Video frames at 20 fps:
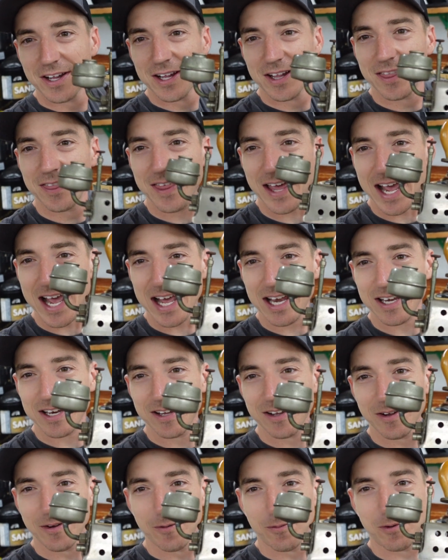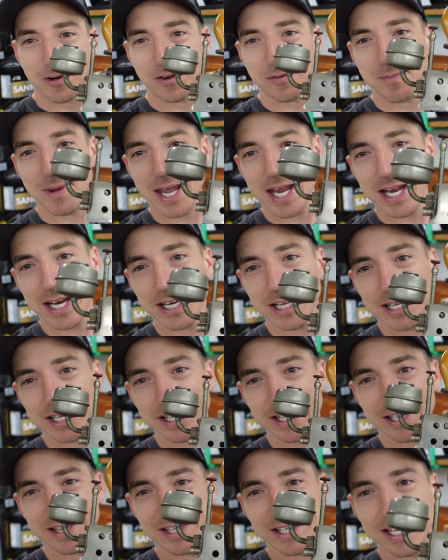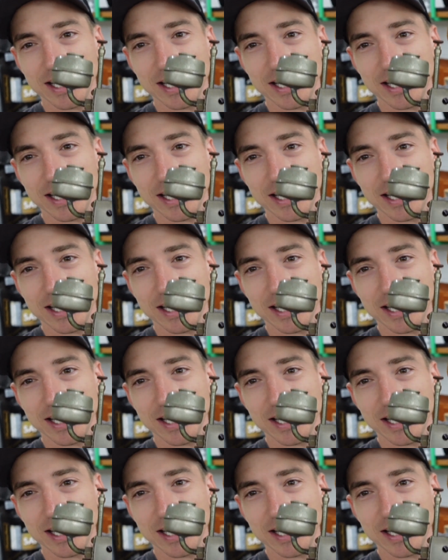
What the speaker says: That was made in the